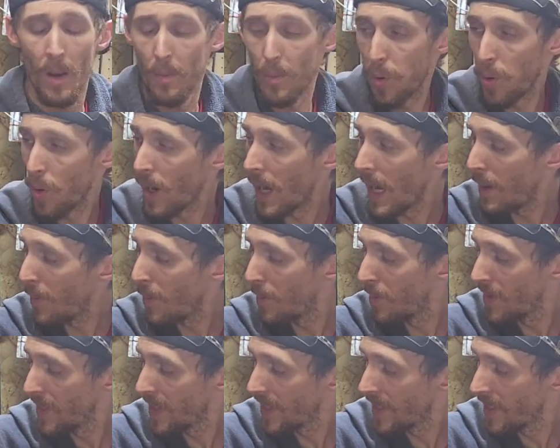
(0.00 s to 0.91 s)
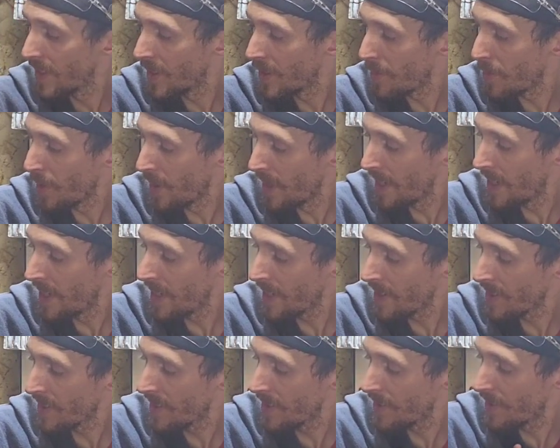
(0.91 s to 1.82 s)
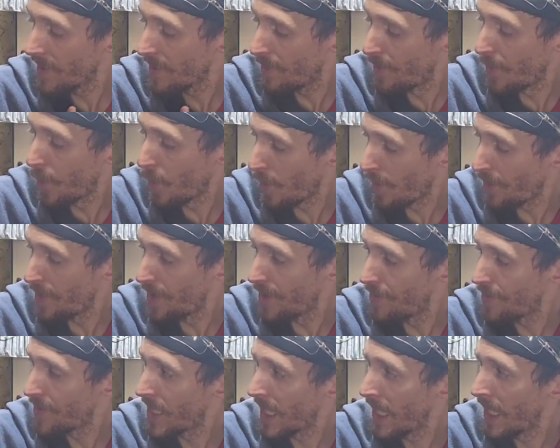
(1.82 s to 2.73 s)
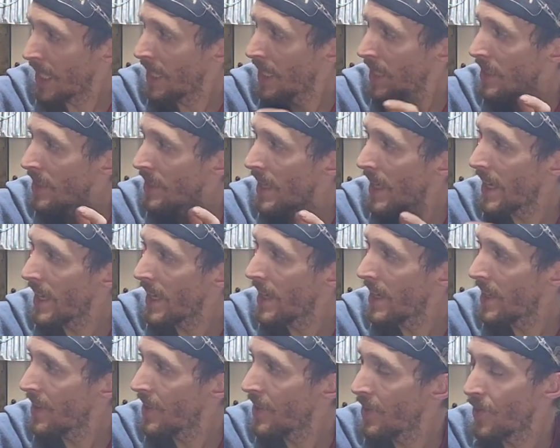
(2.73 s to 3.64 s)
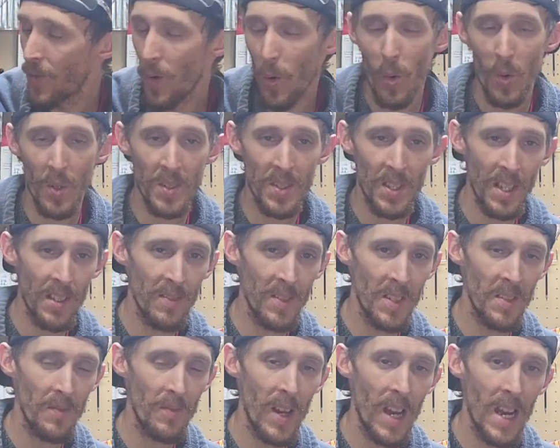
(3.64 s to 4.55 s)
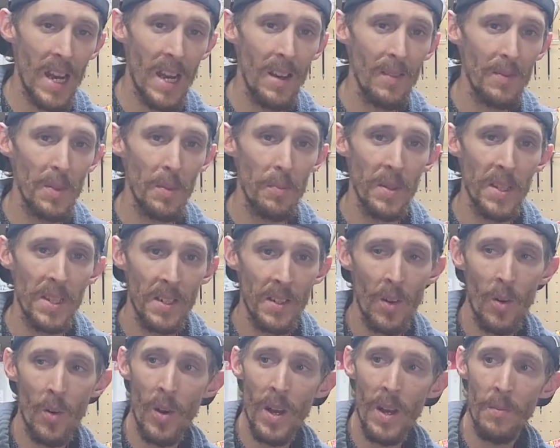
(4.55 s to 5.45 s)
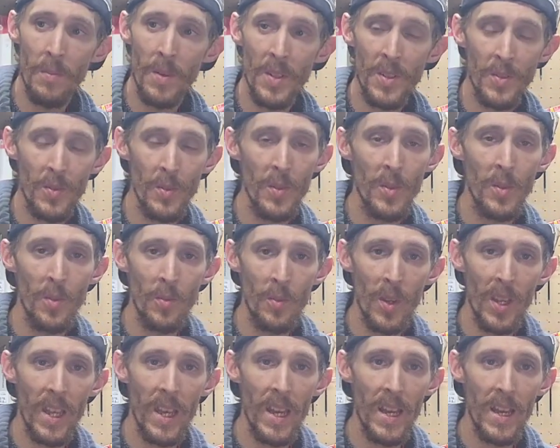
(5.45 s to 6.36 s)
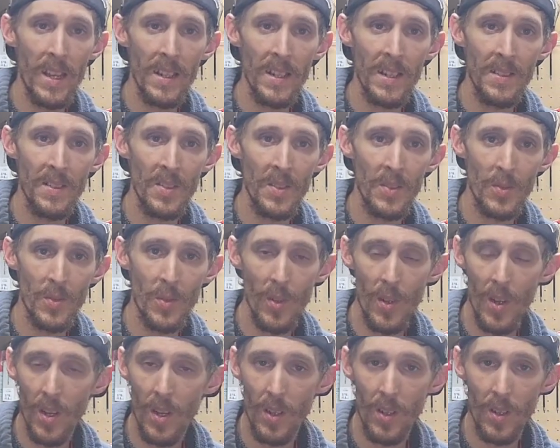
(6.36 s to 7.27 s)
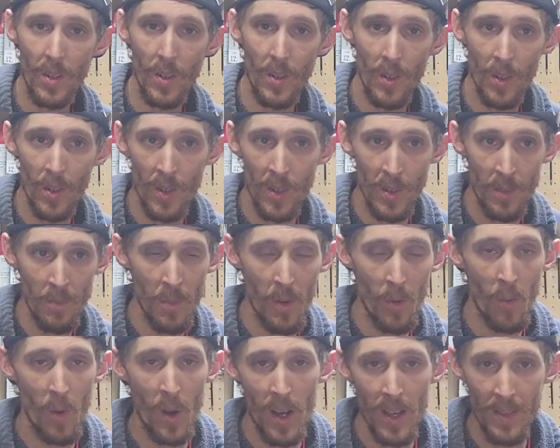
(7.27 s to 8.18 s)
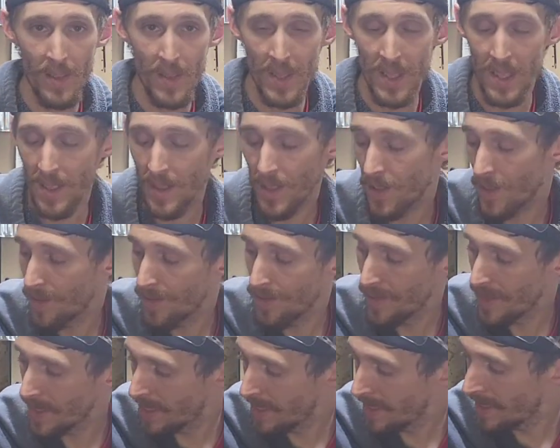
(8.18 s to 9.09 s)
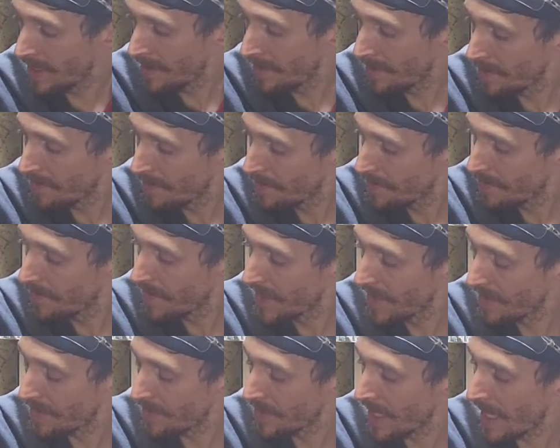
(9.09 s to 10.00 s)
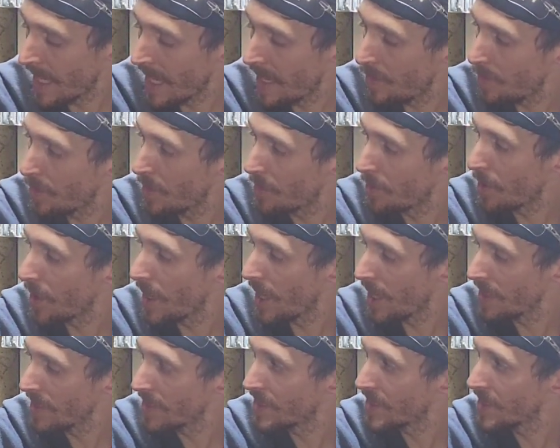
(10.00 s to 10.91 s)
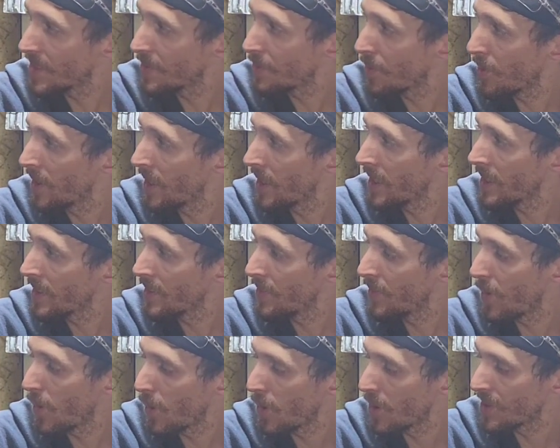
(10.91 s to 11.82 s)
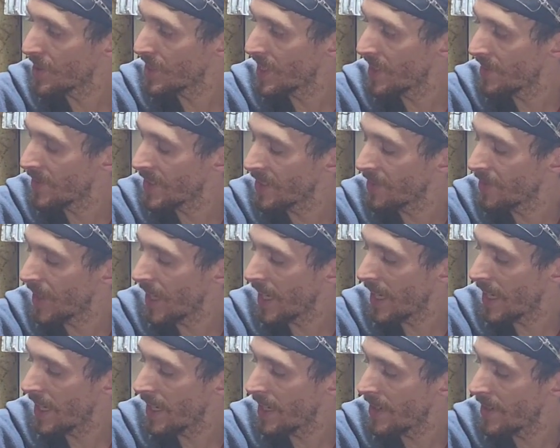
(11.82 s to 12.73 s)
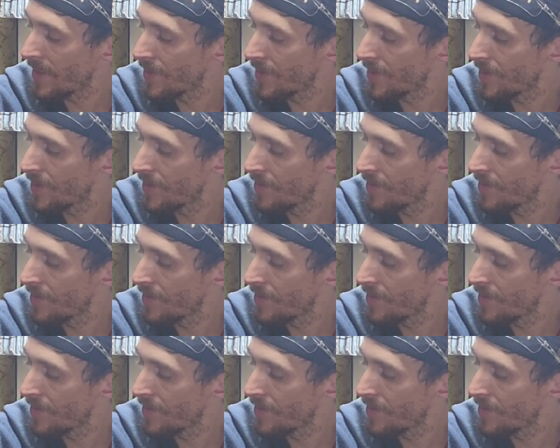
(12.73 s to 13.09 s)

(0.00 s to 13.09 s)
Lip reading: Probably going to bring the 415 and the 475, depending on how much room we got in the truck or my wife's SUV. If not, we'll probably just bring the 475.